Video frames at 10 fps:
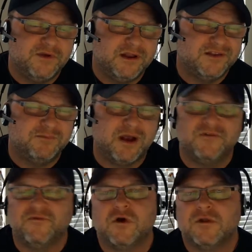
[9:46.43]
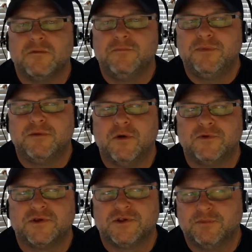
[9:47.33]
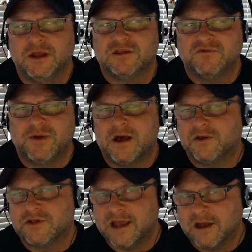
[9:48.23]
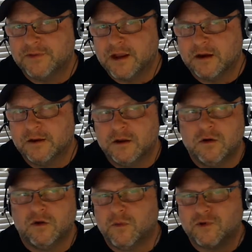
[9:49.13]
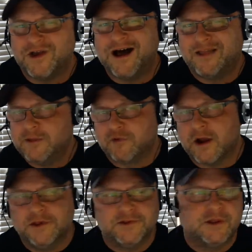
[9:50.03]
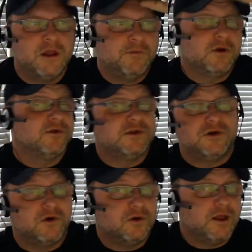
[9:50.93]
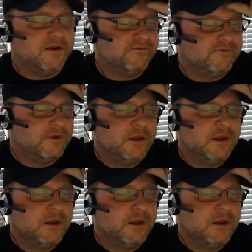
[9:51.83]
It is by far the most expensive policy out there, or the most highly priced, because it's your whole life.